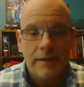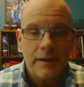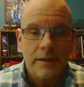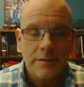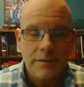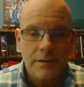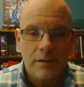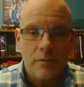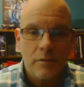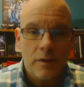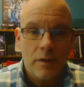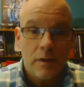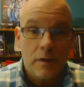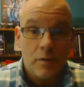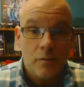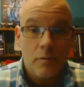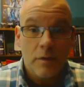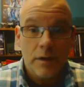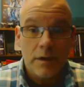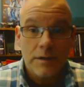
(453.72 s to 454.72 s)
So
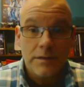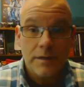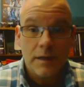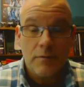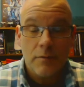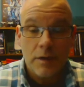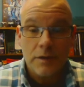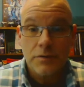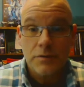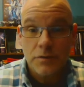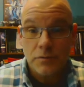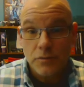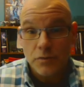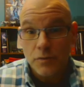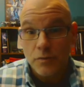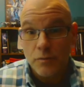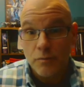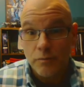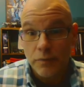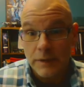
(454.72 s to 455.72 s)
whereas I wanted
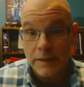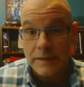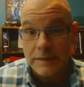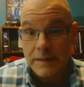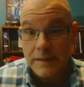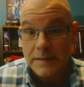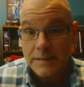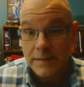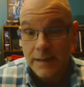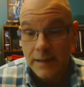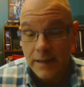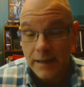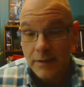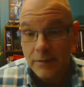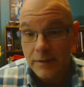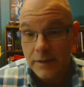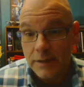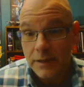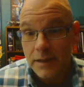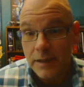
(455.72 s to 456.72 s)
to play test that
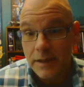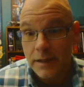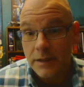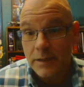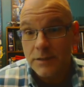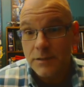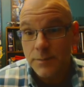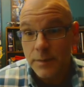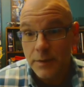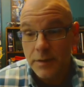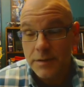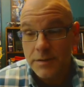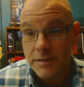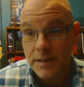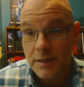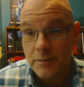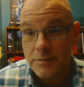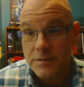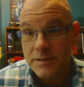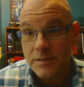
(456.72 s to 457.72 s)
out and experience
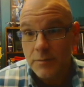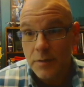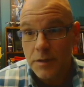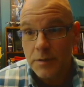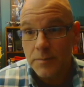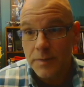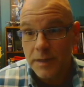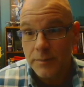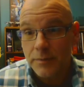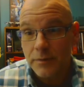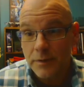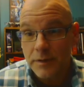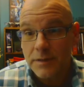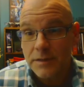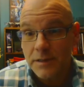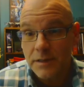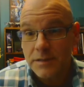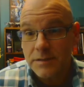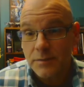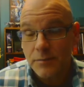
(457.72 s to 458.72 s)
that with some other people,
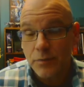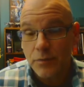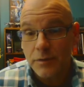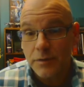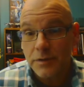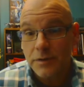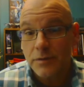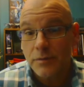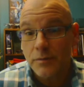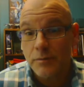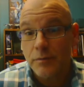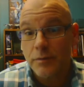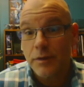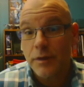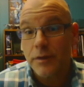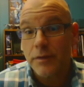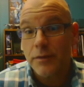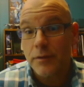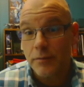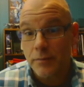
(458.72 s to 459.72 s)
it's important to do it
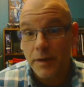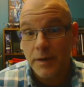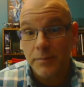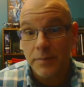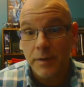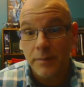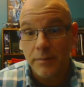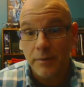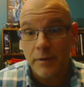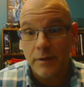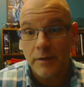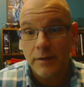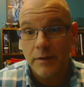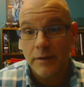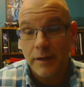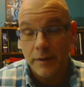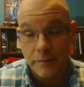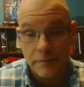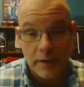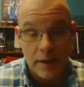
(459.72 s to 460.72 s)
with the right people.
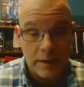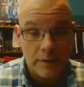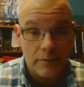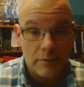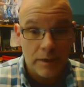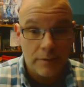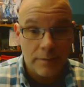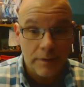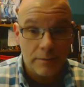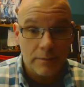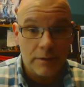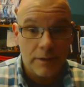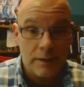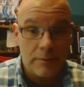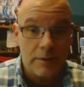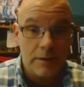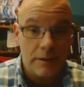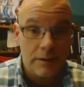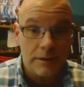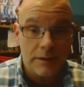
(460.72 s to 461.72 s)
And finding the right people can
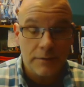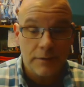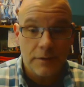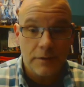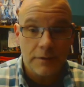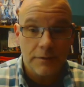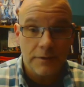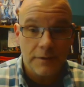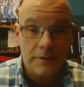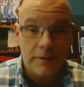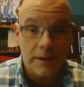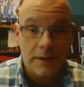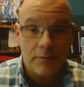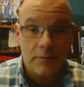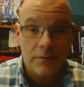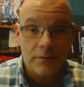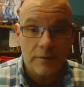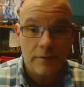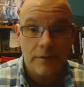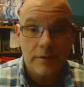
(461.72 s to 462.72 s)
be a little difficult at
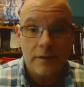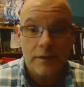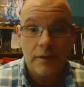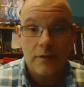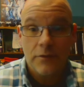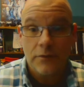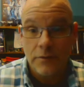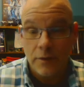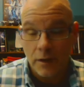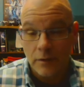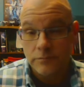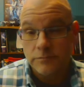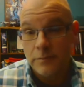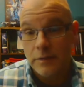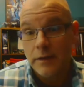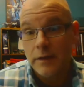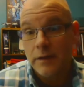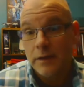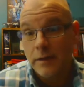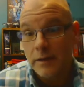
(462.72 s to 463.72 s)
times. So,
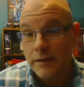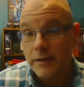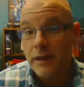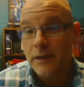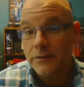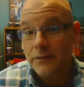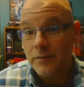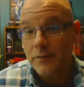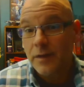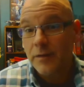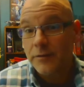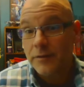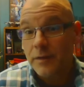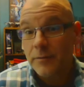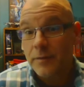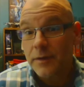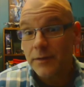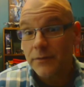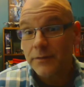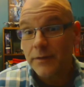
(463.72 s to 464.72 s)
yeah, sometimes it can
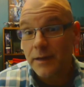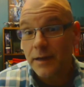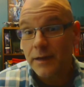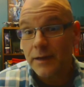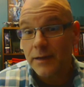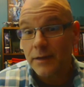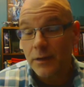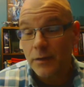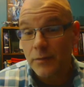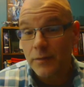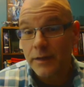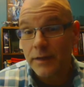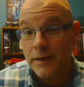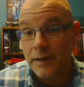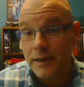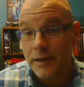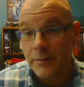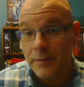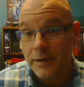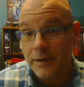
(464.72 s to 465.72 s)
be a sad and lonely
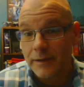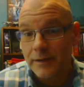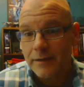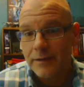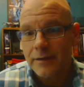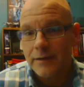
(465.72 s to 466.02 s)
hobby.